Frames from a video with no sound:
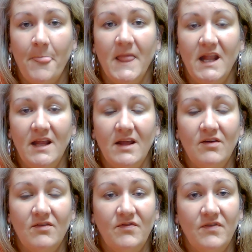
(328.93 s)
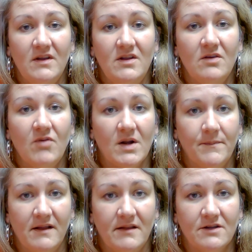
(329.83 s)
If you are
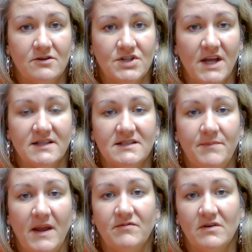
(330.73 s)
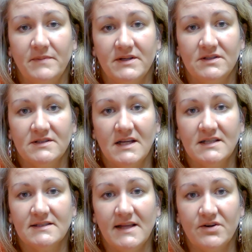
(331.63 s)
mailing your checks to pay for bills,
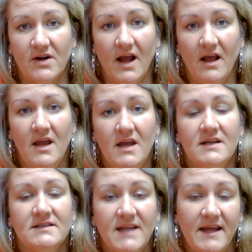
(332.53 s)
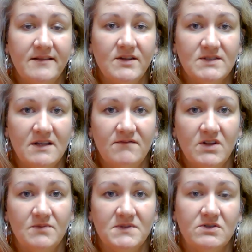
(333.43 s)
etc., take those
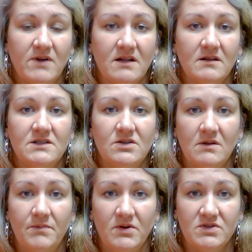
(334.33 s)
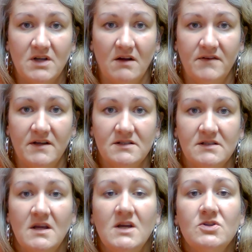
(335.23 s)
envelopes directly to the post office.
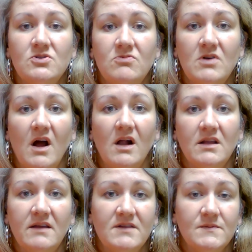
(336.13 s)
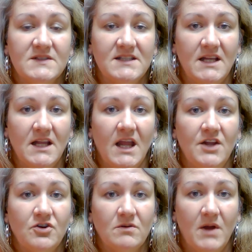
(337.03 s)
Do not leave them sitting in
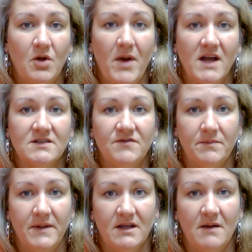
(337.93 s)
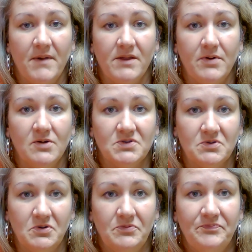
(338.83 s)
your mailbox for pickup by the postal
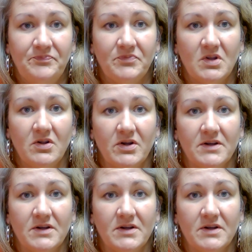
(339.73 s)
clerk.